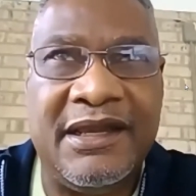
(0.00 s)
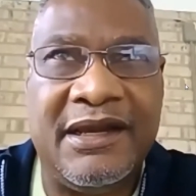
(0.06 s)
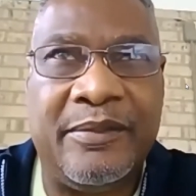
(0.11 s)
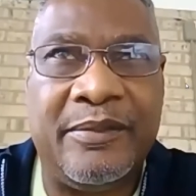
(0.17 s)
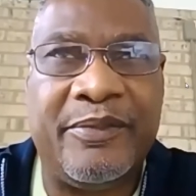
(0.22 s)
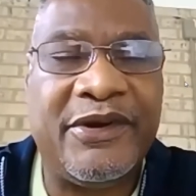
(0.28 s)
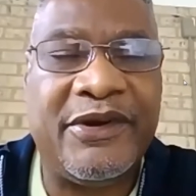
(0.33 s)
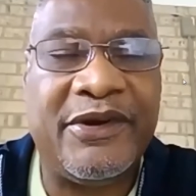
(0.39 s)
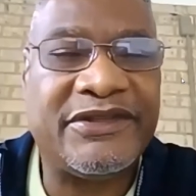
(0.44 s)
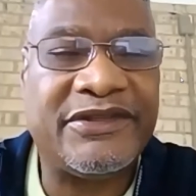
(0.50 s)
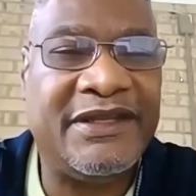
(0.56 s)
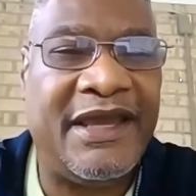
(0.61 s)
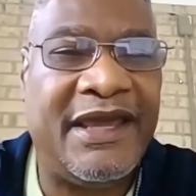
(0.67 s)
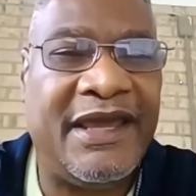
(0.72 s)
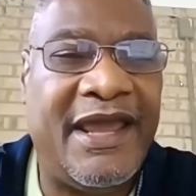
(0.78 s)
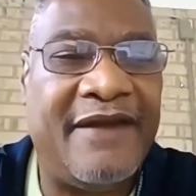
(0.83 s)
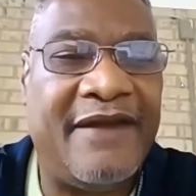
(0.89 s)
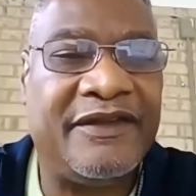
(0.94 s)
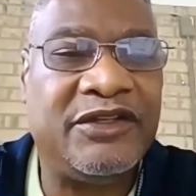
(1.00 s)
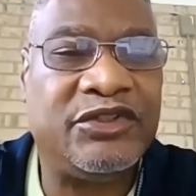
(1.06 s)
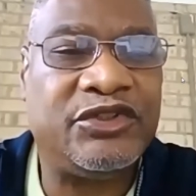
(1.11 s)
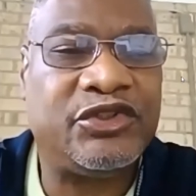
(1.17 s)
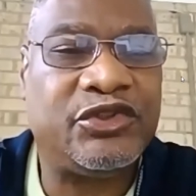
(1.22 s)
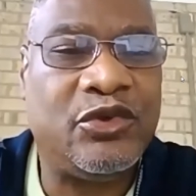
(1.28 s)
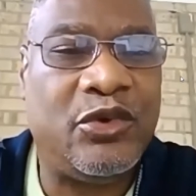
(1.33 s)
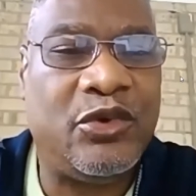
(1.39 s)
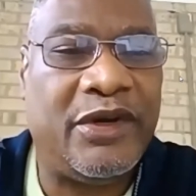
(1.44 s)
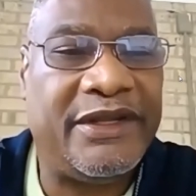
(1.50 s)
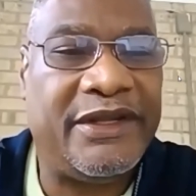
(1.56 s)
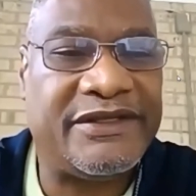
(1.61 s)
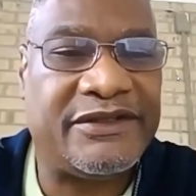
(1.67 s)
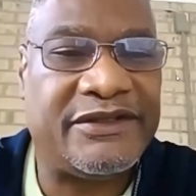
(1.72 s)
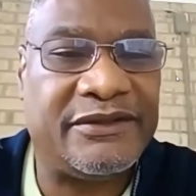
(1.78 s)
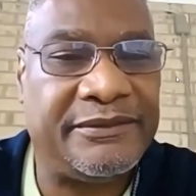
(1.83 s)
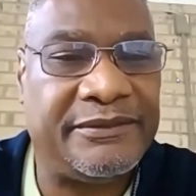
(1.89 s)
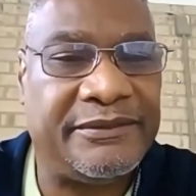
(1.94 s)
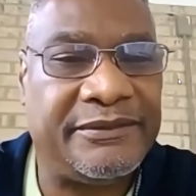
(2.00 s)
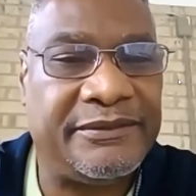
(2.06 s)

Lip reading: a person not having a choice